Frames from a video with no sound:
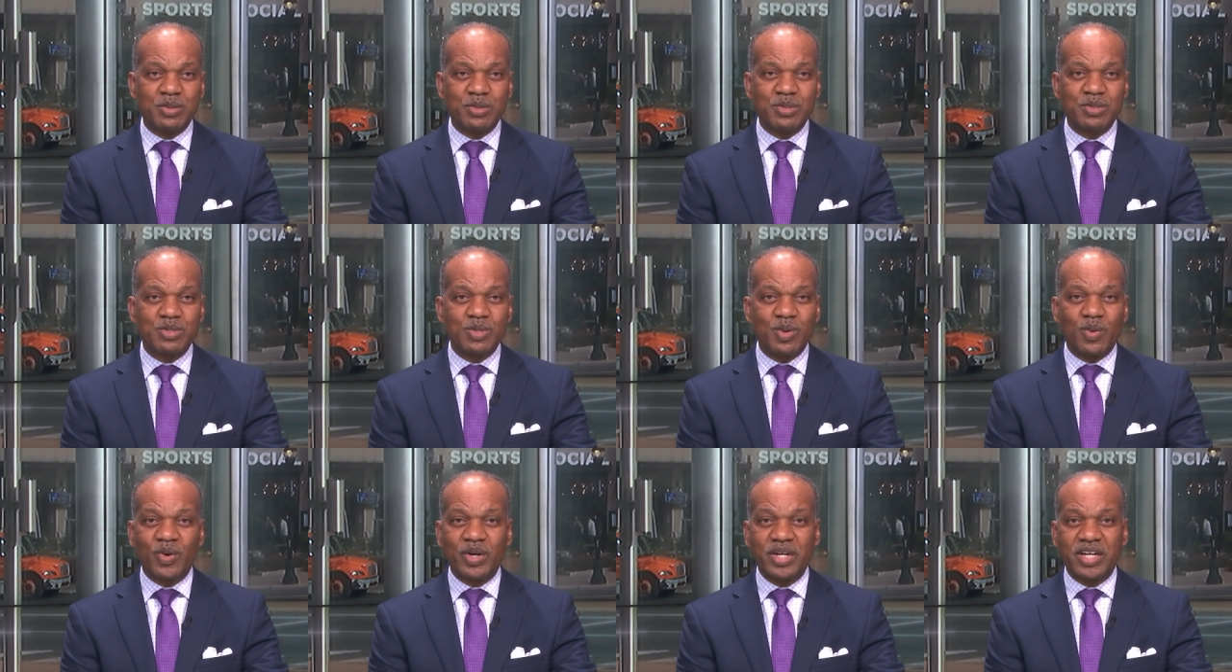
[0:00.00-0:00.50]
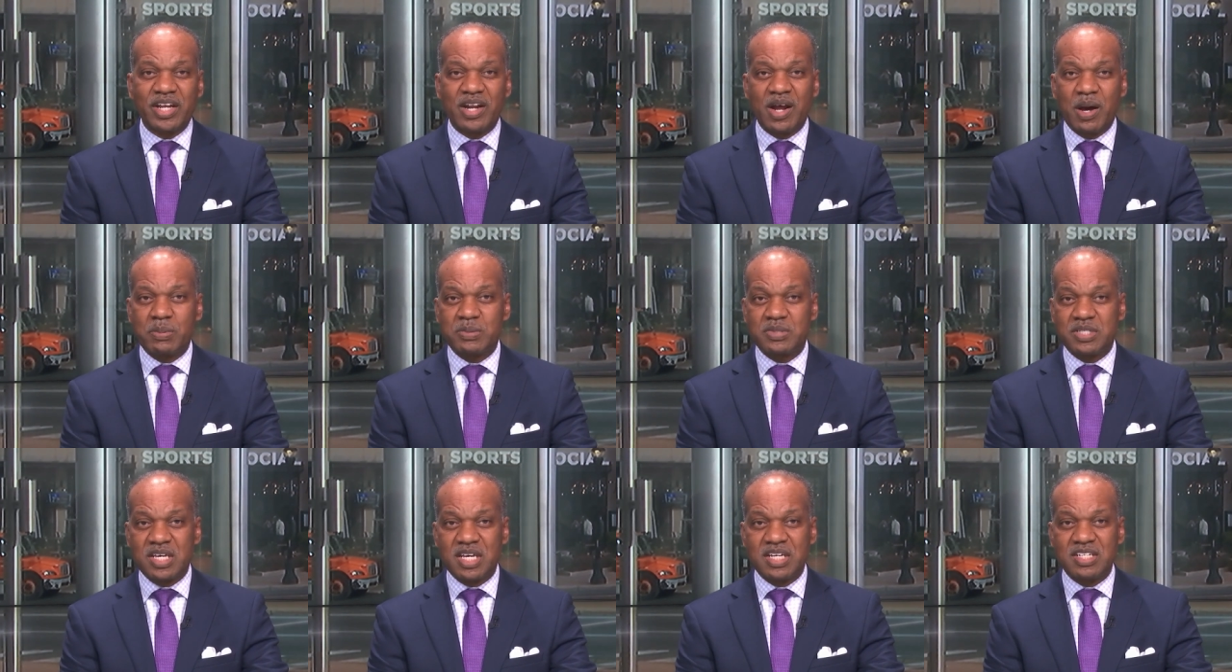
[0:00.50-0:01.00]
News or get
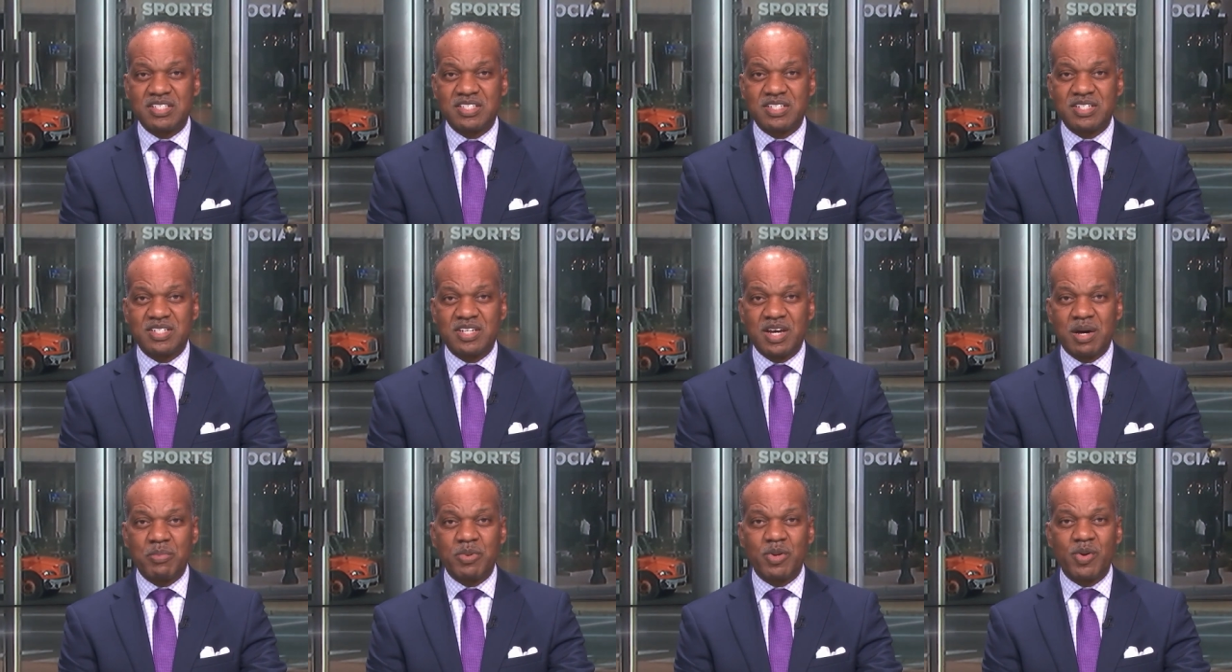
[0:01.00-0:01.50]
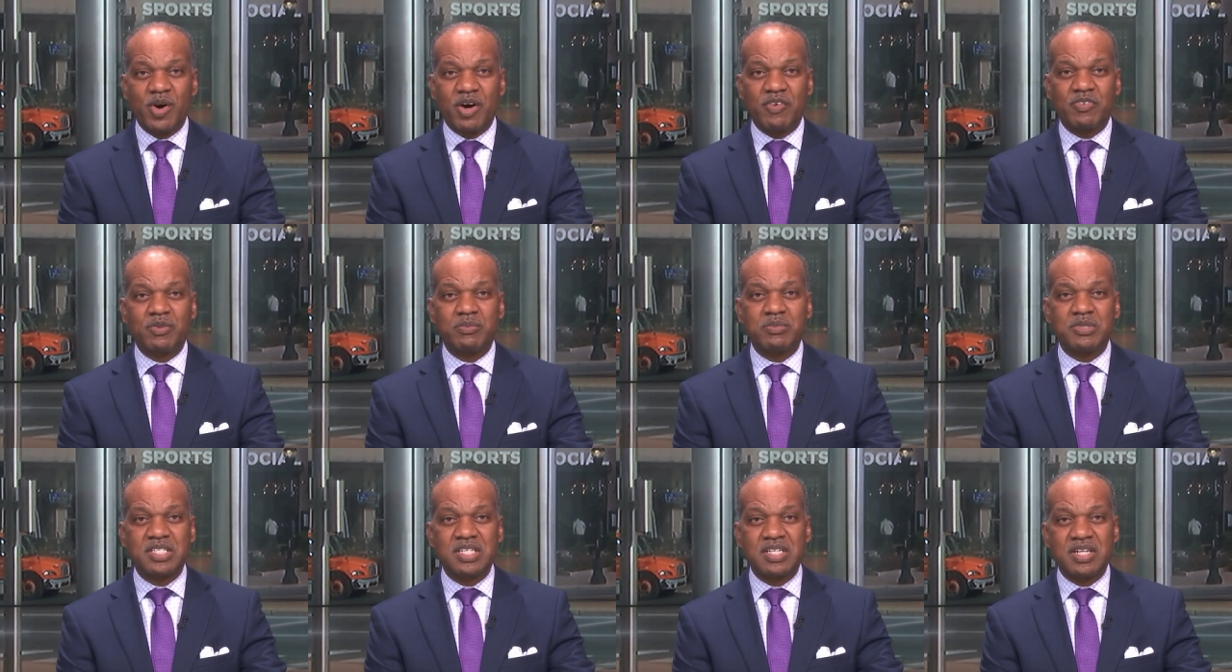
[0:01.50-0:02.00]
updates at
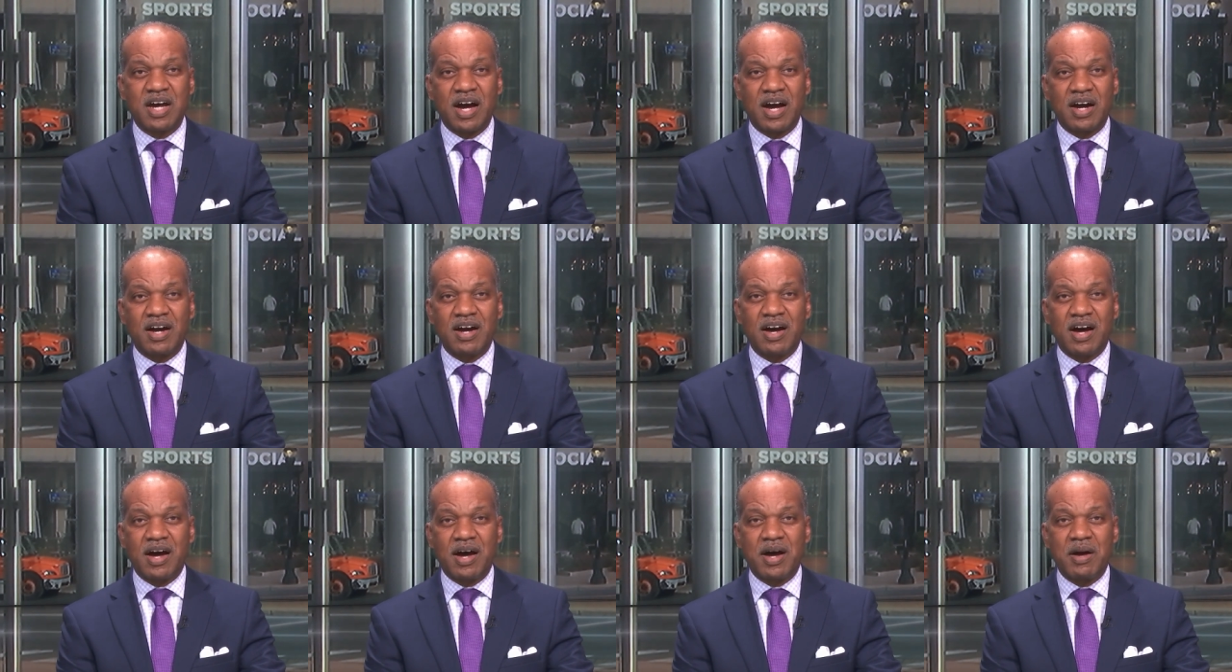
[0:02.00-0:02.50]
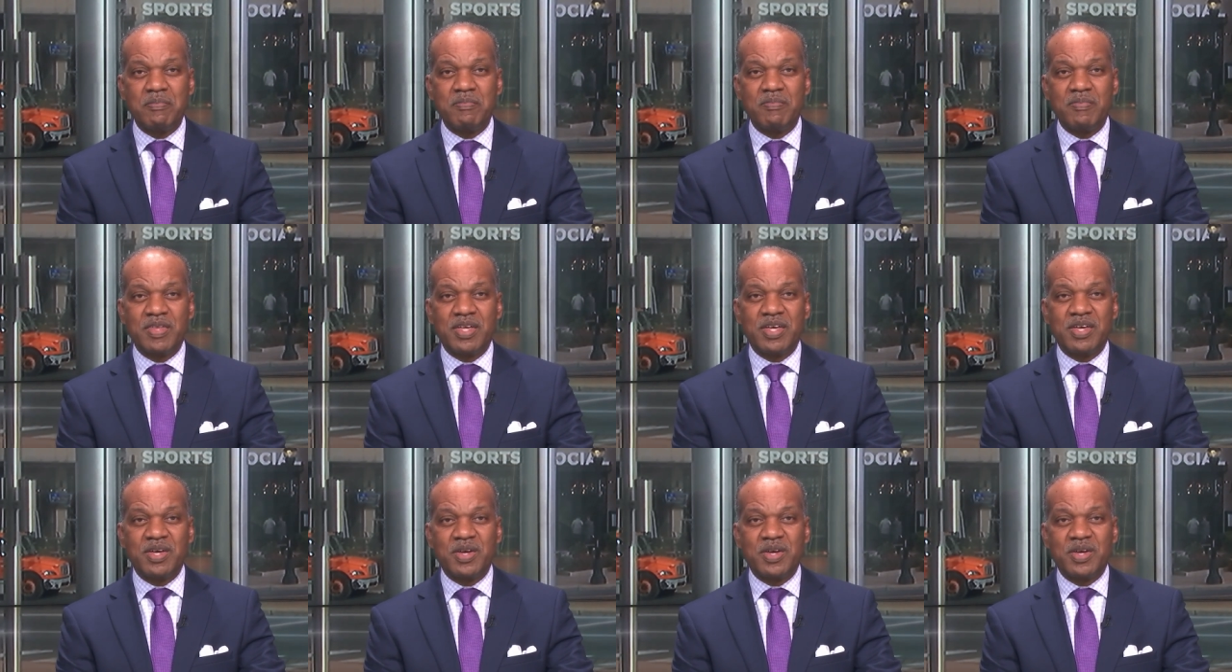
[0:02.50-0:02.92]
WFMZ.com.